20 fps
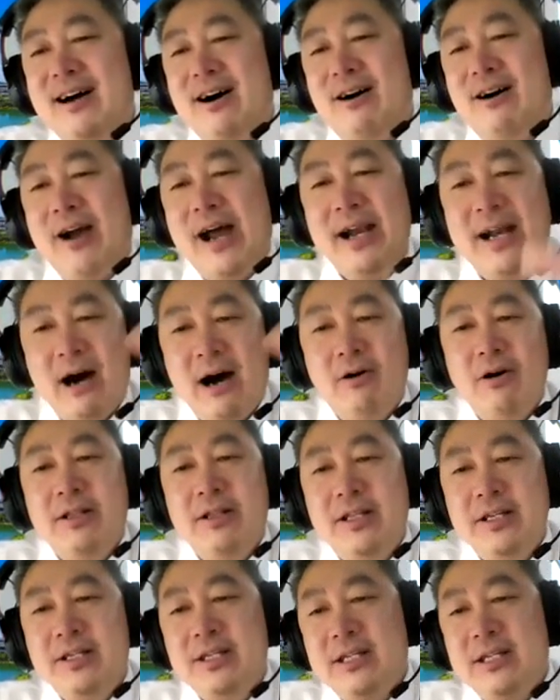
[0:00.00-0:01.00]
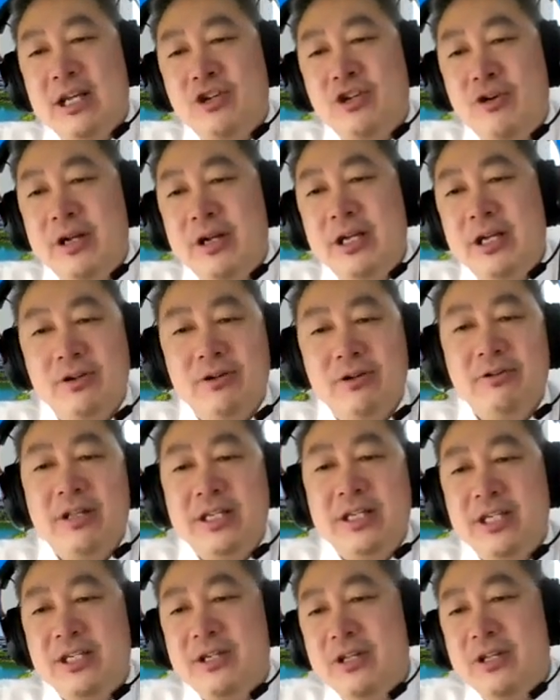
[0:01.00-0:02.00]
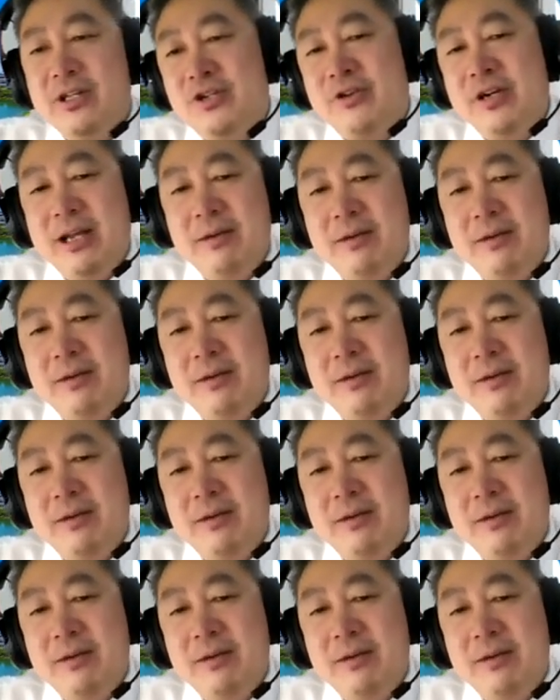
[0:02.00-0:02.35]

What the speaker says: All right, now this is the traditional decision tree.